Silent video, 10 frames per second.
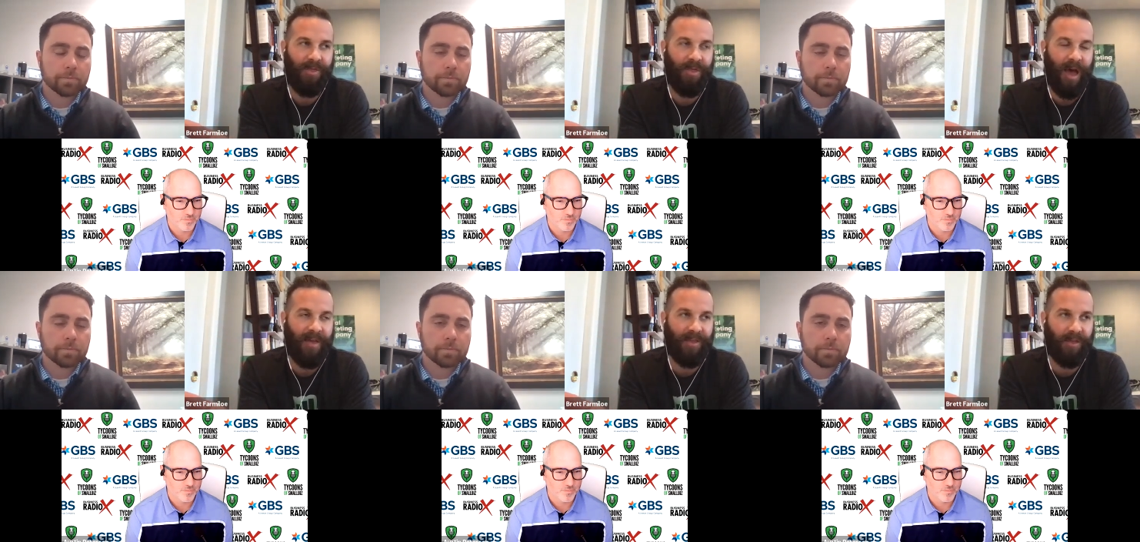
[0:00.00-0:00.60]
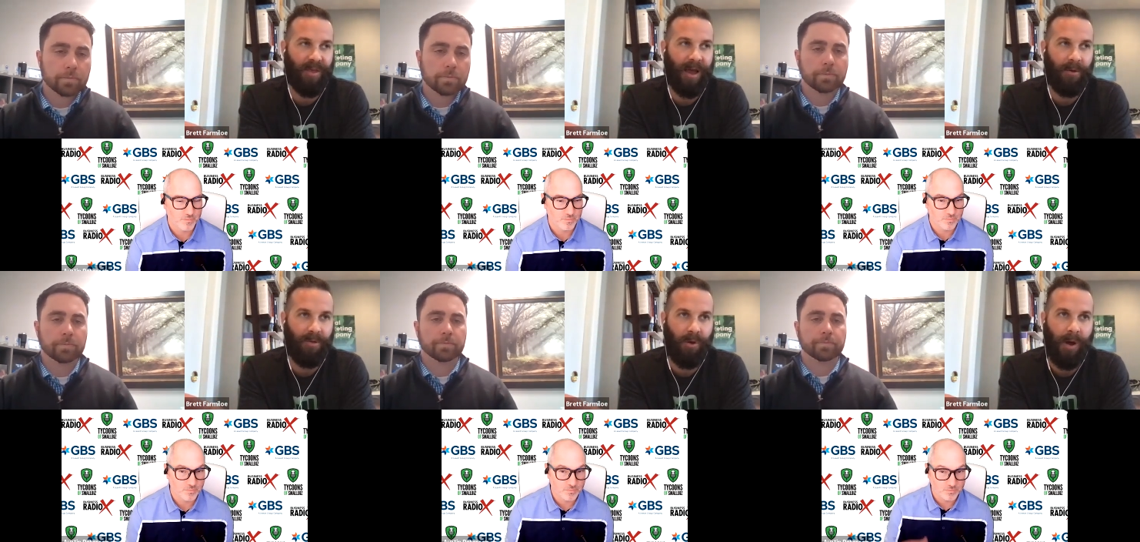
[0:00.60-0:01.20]
Speaker 1: I think the thing I
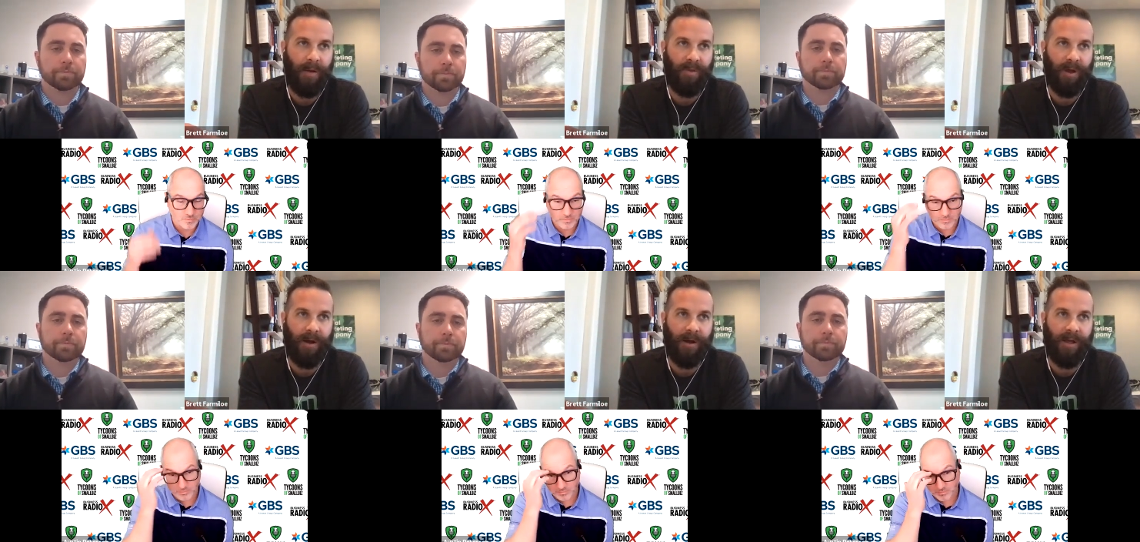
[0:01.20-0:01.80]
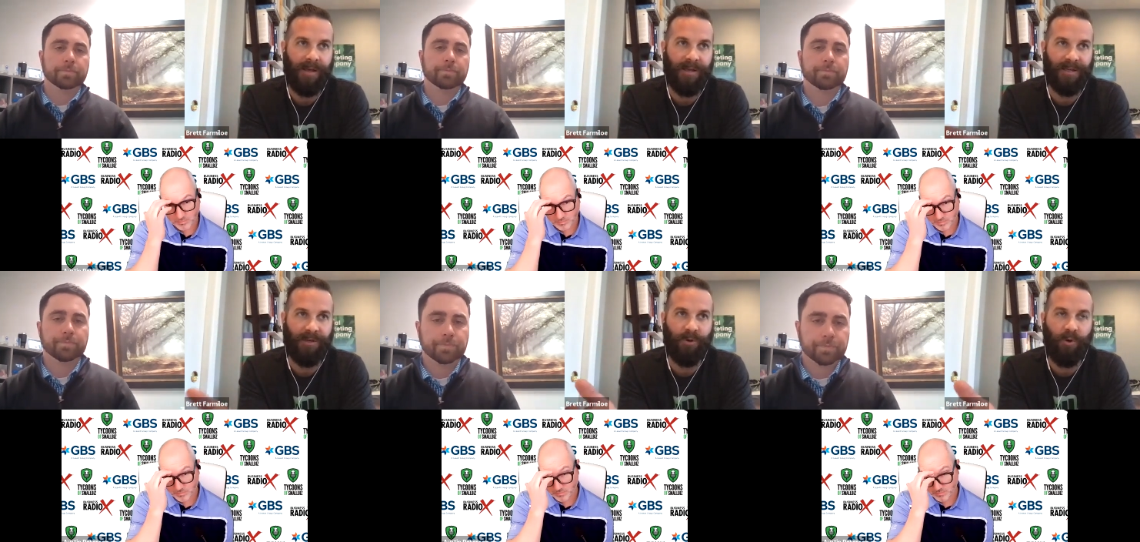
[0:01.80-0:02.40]
would throw out there is
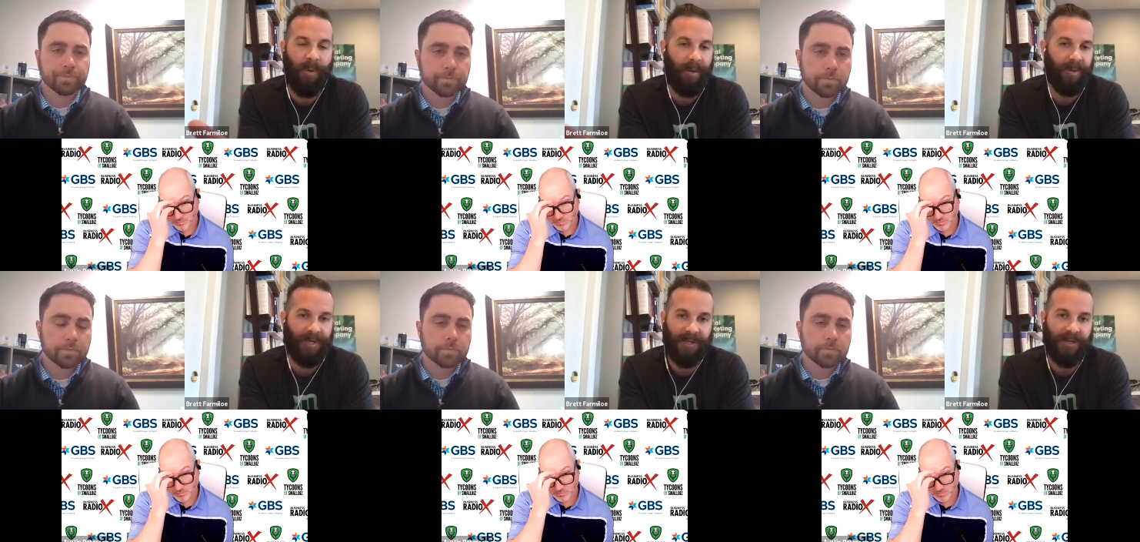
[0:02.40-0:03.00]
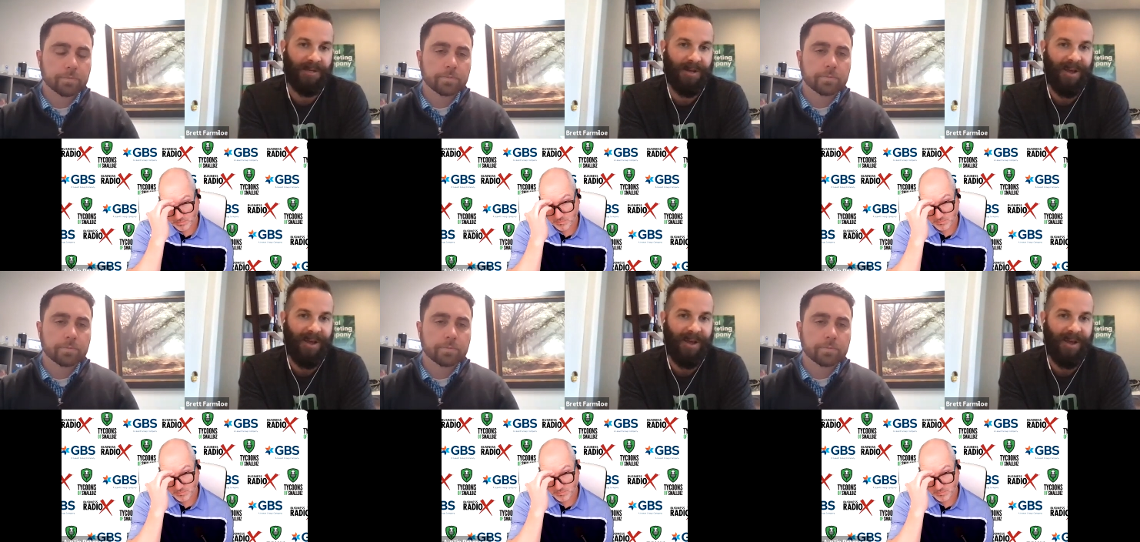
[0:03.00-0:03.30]
Google My Business.